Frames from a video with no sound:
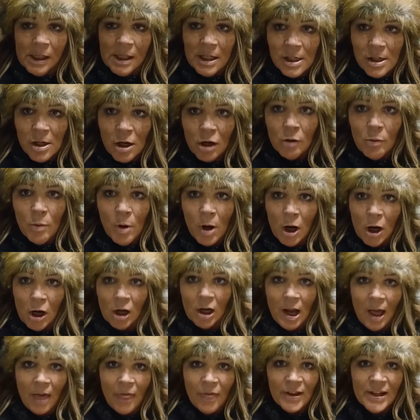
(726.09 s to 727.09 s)
You know
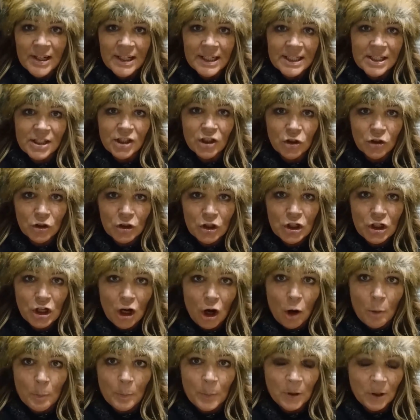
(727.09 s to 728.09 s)
what? I think it's a good
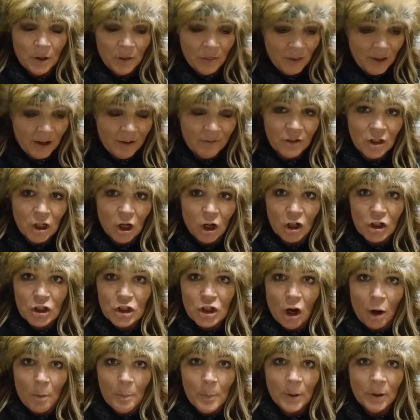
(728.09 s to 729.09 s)
job that I've got a
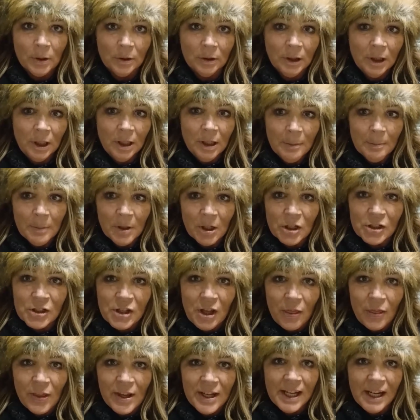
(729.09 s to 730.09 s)
job. Because
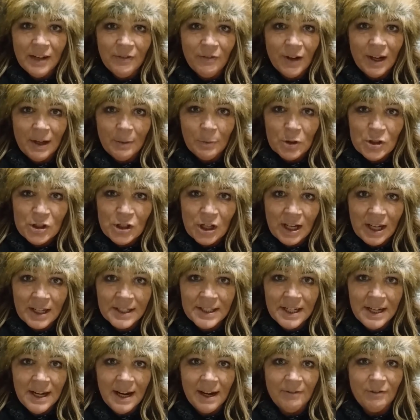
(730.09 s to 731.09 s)
I think if I
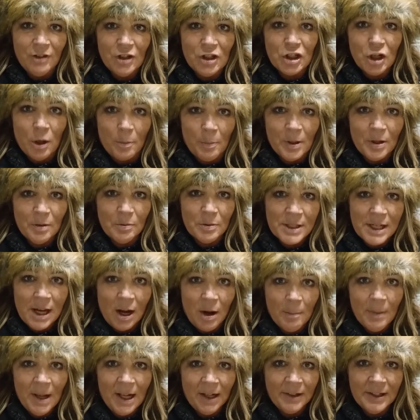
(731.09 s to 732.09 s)
didn't have a job and I was
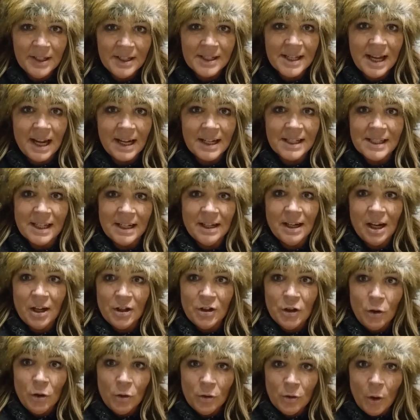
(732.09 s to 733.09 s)
out metal detecting,
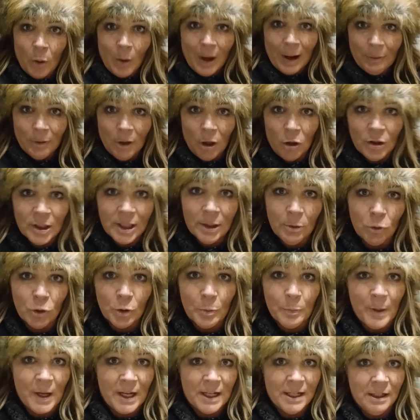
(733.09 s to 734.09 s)
I don't know how long it
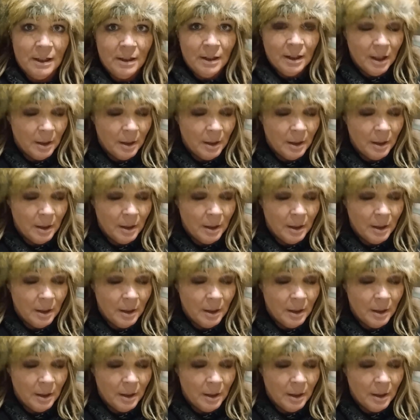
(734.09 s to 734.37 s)
would be